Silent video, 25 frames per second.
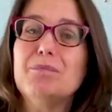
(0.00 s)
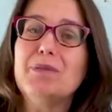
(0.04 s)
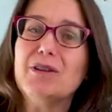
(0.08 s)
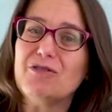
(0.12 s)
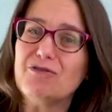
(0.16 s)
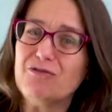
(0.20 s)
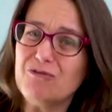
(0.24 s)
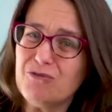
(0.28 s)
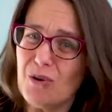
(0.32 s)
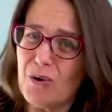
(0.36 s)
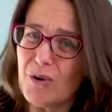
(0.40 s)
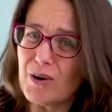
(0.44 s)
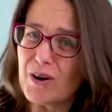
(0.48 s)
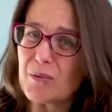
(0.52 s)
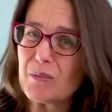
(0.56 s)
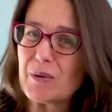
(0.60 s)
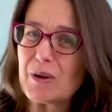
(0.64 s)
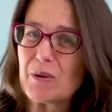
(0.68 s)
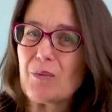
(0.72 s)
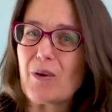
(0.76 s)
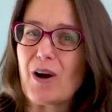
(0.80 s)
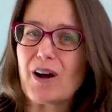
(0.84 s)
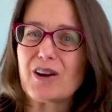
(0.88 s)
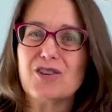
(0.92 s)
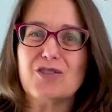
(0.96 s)
Before we
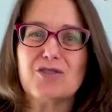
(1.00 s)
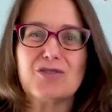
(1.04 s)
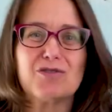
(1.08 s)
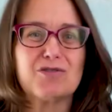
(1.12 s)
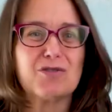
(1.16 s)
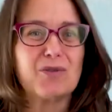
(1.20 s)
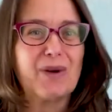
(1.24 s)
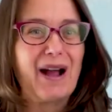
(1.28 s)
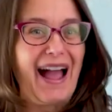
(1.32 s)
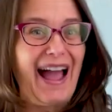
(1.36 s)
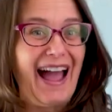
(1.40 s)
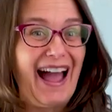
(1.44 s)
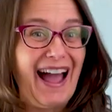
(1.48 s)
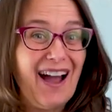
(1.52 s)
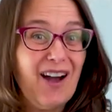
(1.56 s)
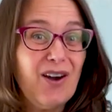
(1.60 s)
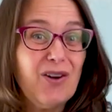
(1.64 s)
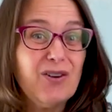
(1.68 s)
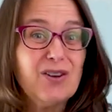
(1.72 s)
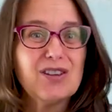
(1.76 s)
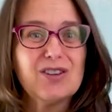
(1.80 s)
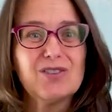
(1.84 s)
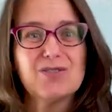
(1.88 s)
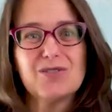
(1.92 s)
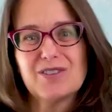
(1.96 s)
walk you through how
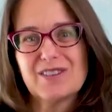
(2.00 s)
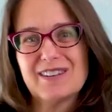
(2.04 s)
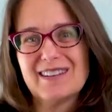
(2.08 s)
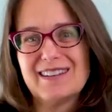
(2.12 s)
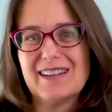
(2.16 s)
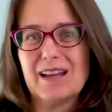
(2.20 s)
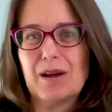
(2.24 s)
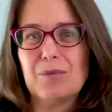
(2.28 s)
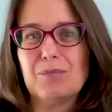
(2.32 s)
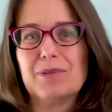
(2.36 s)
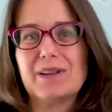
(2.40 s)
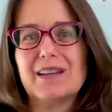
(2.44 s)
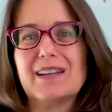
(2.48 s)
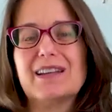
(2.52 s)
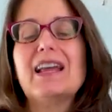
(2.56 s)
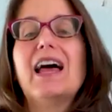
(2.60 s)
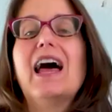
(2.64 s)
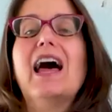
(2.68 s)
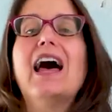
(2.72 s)
to use the template,